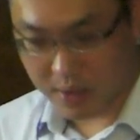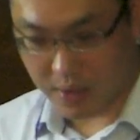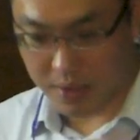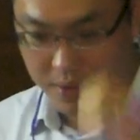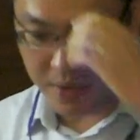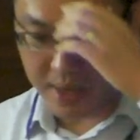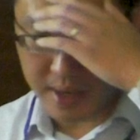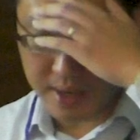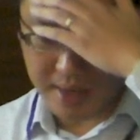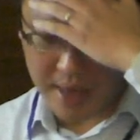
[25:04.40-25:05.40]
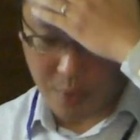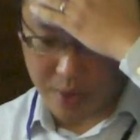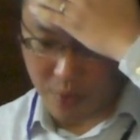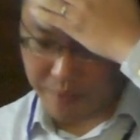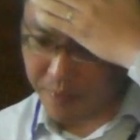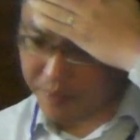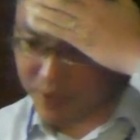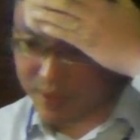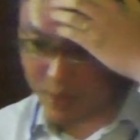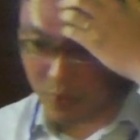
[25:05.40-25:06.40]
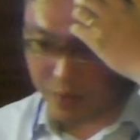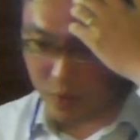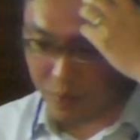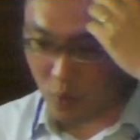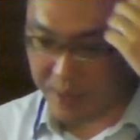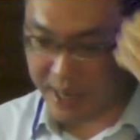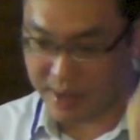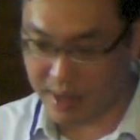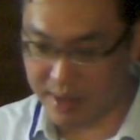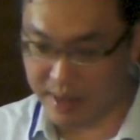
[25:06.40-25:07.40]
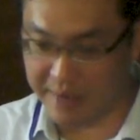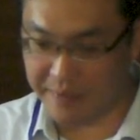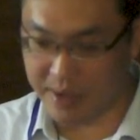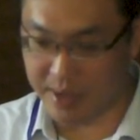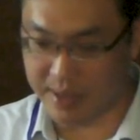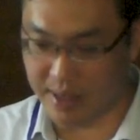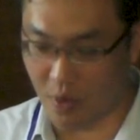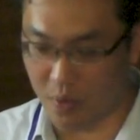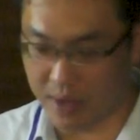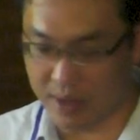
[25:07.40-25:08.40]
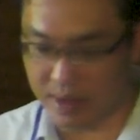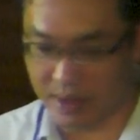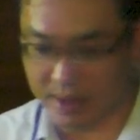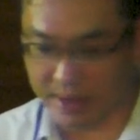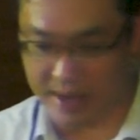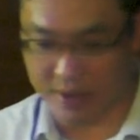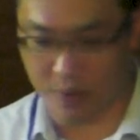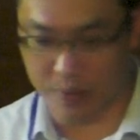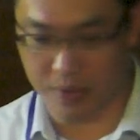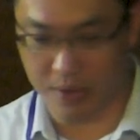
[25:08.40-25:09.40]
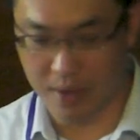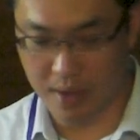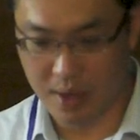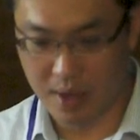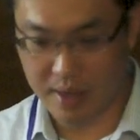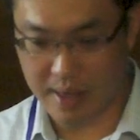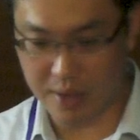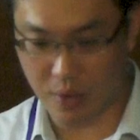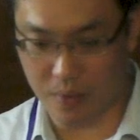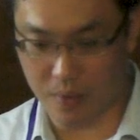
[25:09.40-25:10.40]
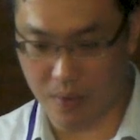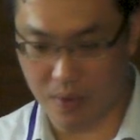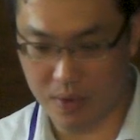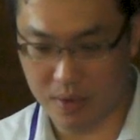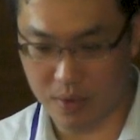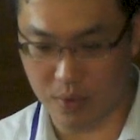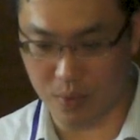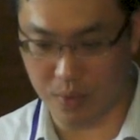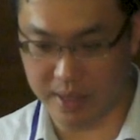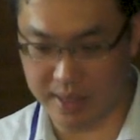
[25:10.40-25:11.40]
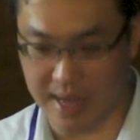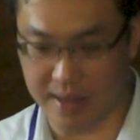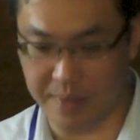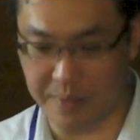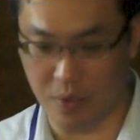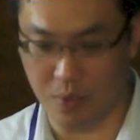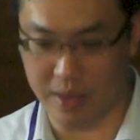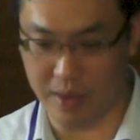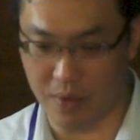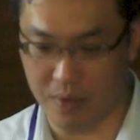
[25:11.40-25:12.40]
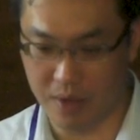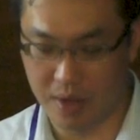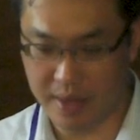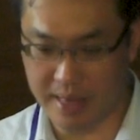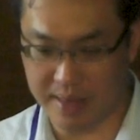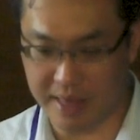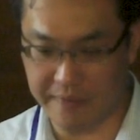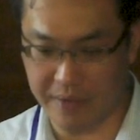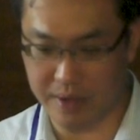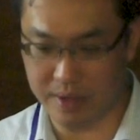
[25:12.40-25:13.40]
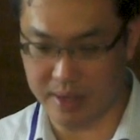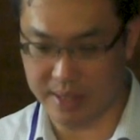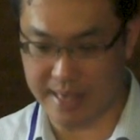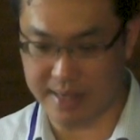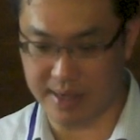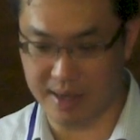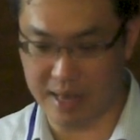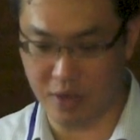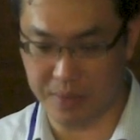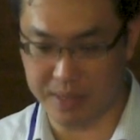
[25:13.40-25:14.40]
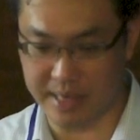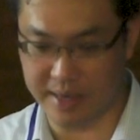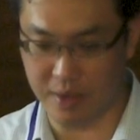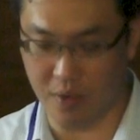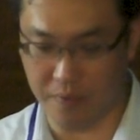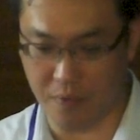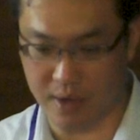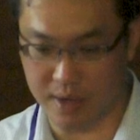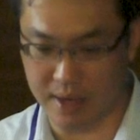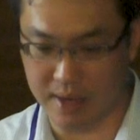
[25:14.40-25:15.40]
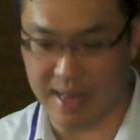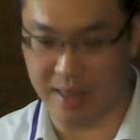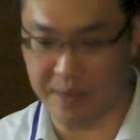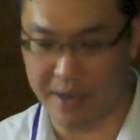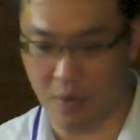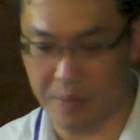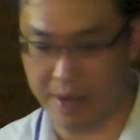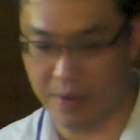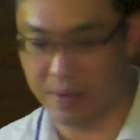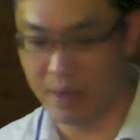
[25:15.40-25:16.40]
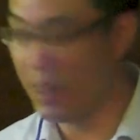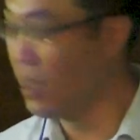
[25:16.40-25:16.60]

So here, yeah, we pick the liver as the organ, yeah, to do the study, because we know, yeah, liver sends a lot of signal from gut microbiome.